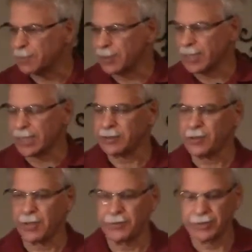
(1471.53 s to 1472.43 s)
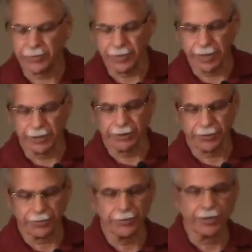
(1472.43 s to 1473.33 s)
But God taught me some
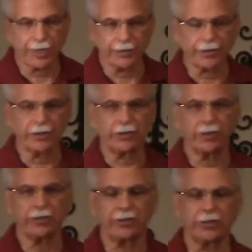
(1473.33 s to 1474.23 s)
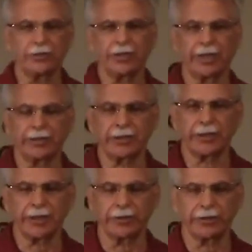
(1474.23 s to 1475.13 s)
things through that, and has continued to do
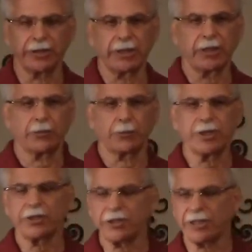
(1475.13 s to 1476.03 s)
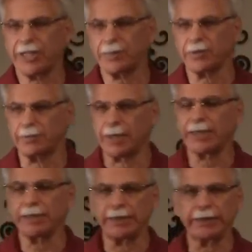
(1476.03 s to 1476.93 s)
that has reshaped
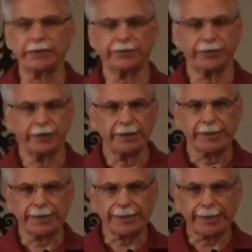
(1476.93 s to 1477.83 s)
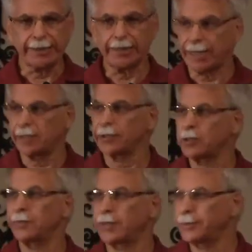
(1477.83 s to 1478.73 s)
my life and how I
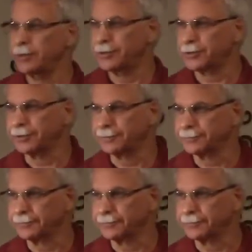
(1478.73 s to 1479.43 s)
go about ministry.